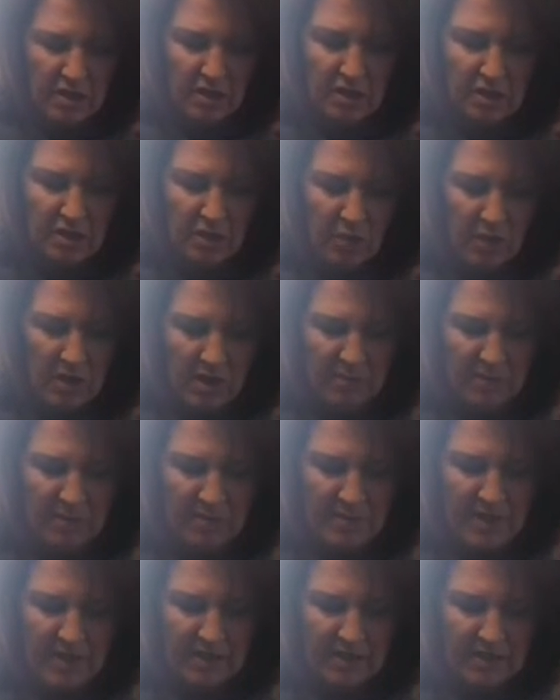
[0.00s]
you don't want to
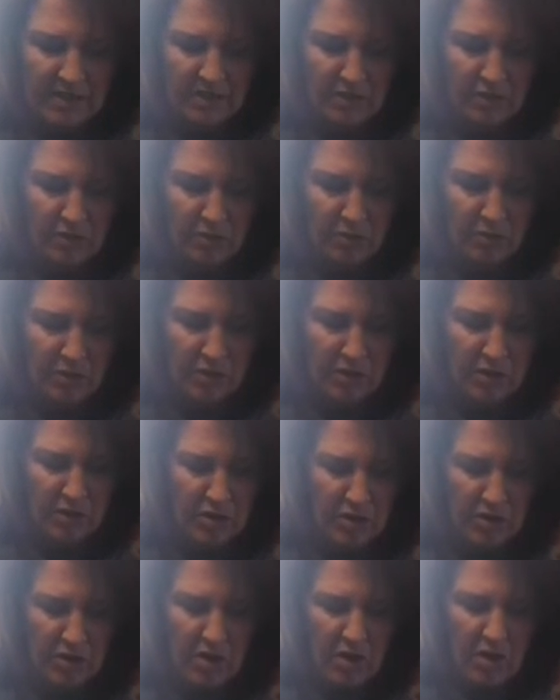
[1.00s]
be mixing too much
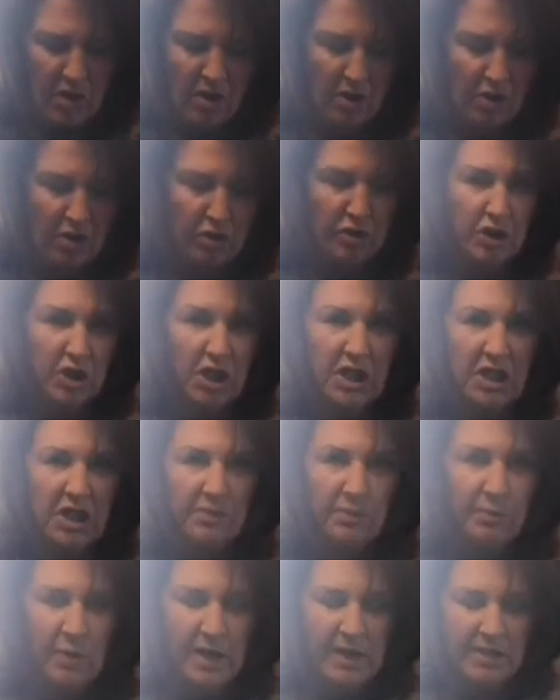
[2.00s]
or your
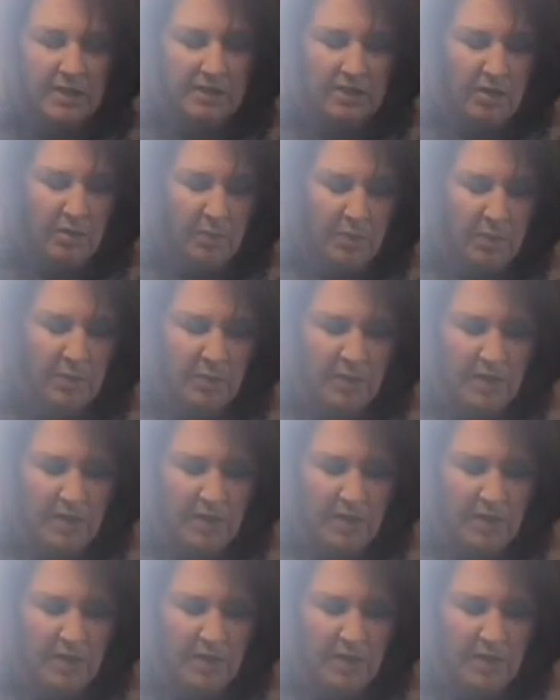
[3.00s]
cheese breaks up